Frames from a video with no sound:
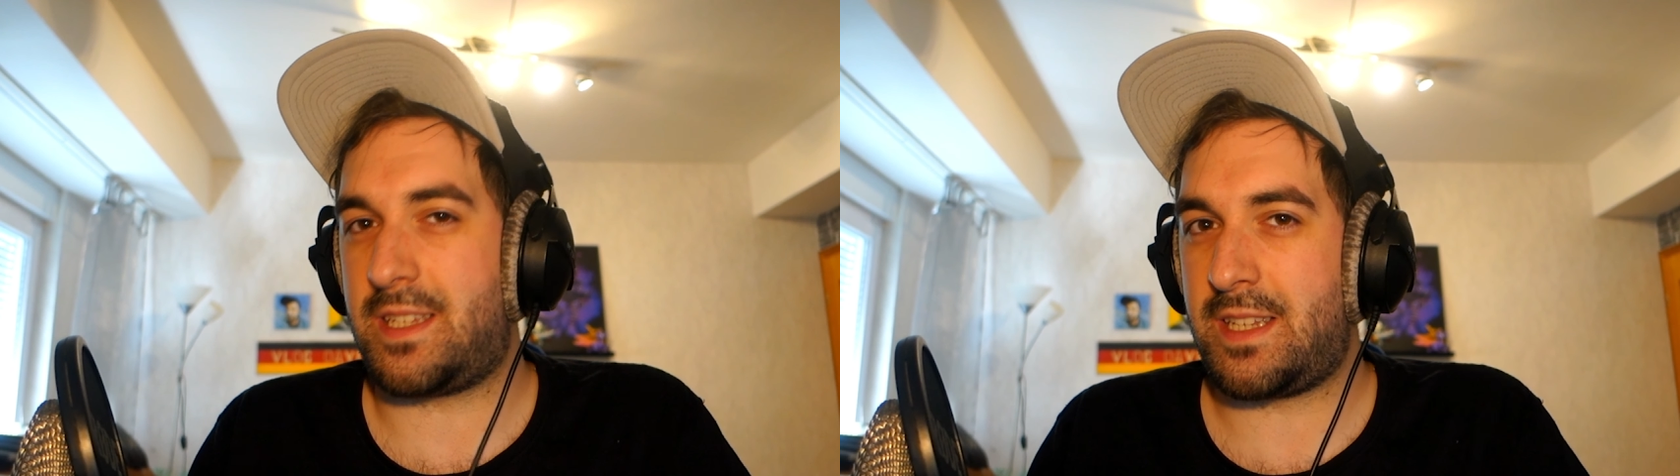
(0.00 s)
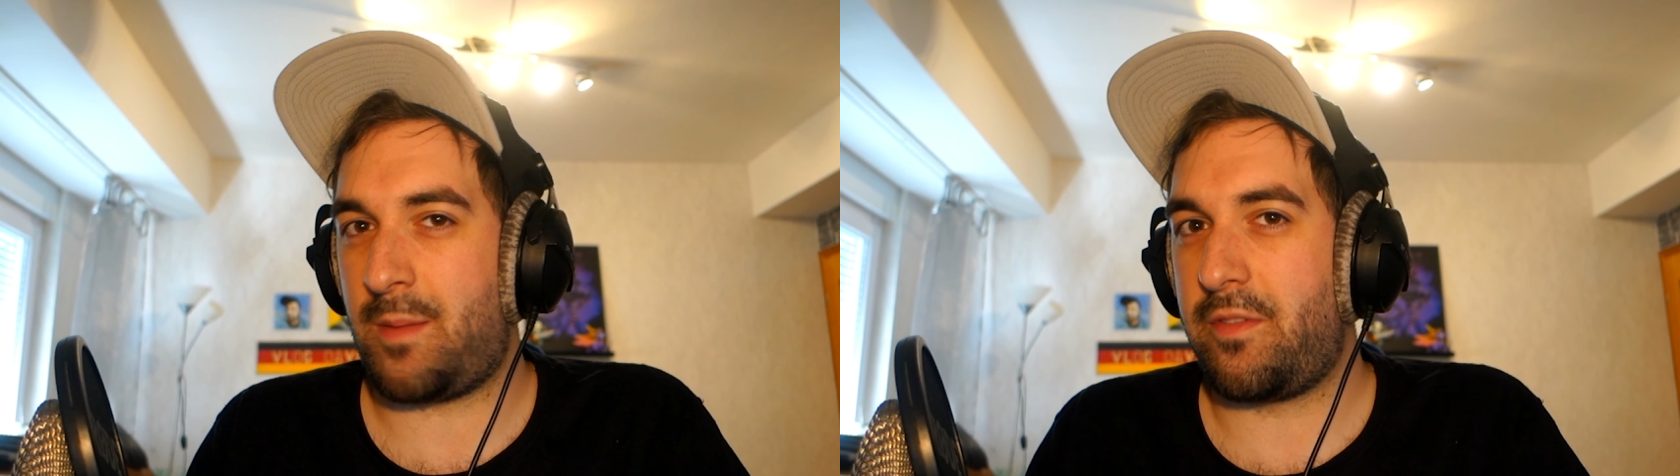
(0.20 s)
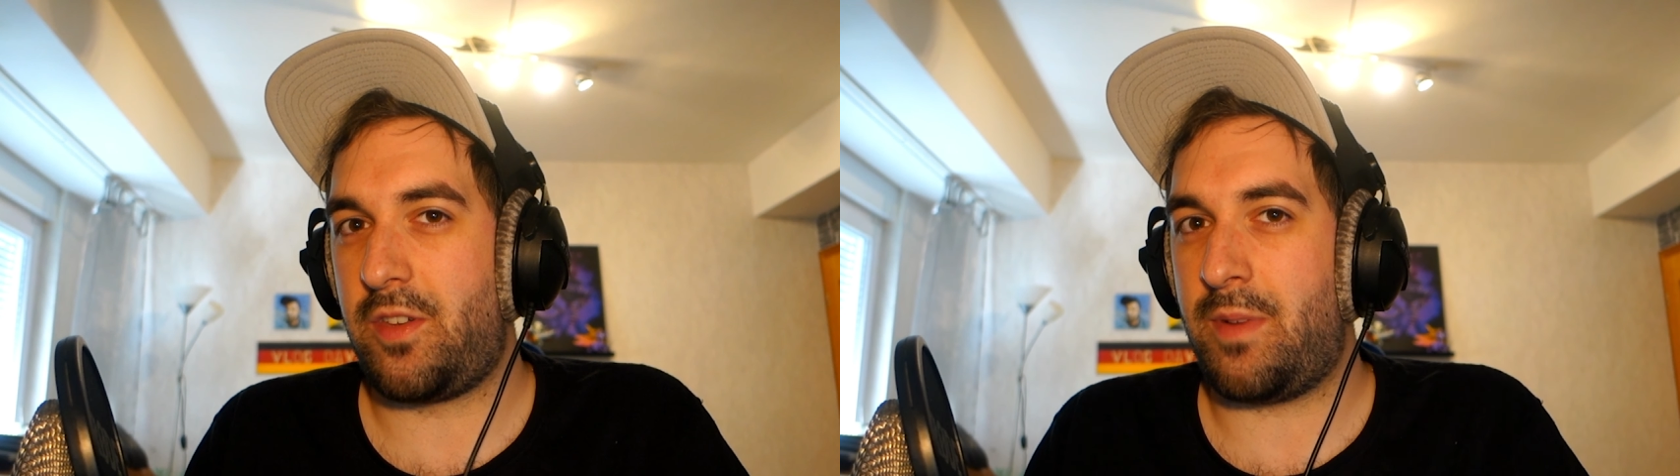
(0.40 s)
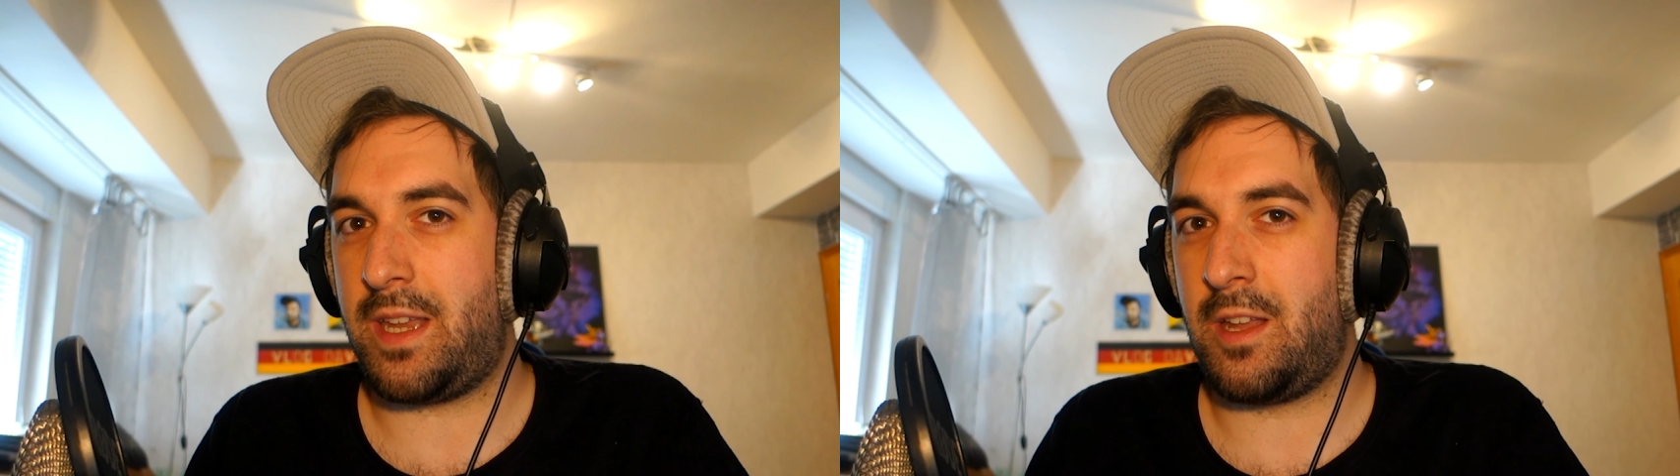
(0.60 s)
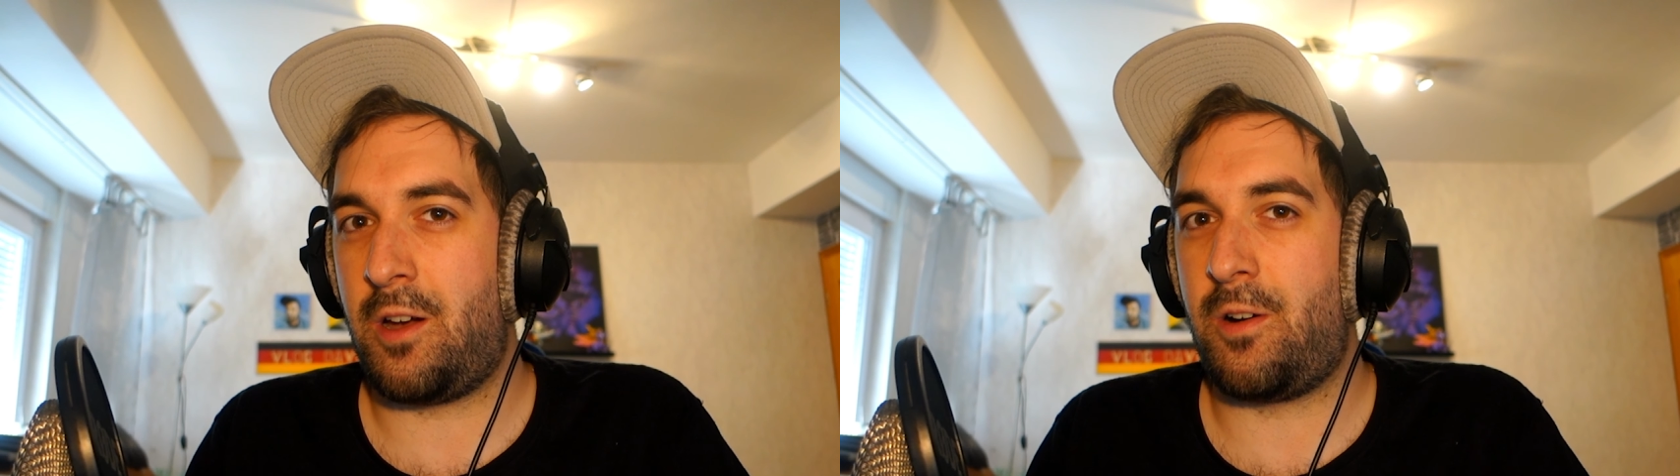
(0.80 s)
as some of you
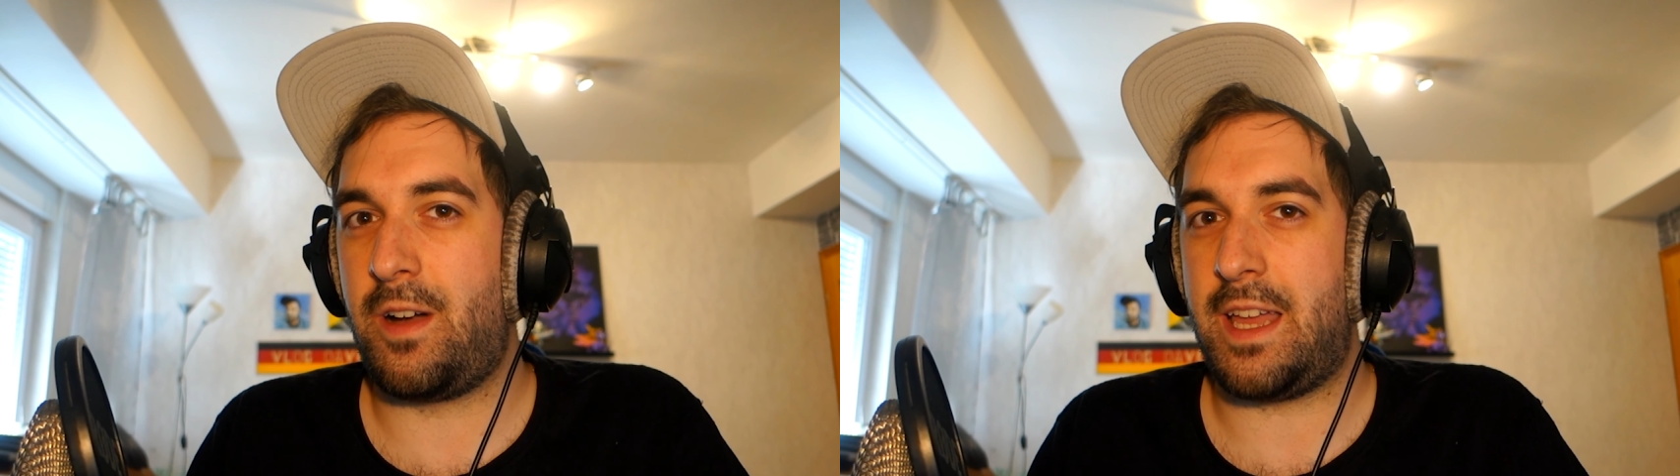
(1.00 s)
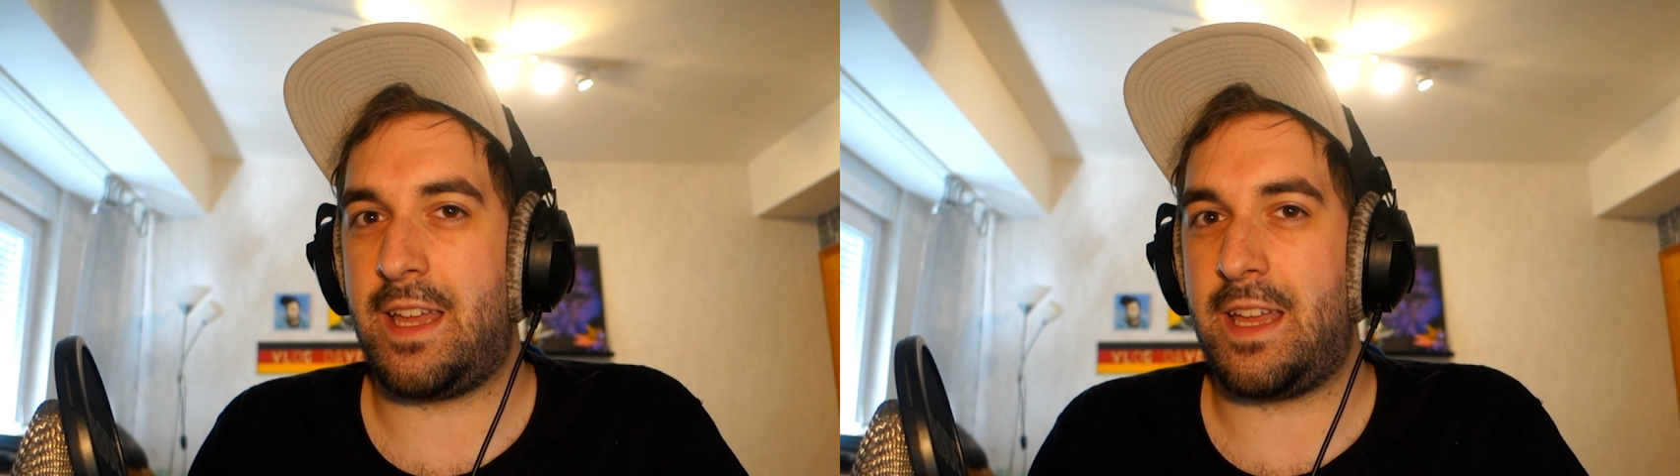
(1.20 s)
might know,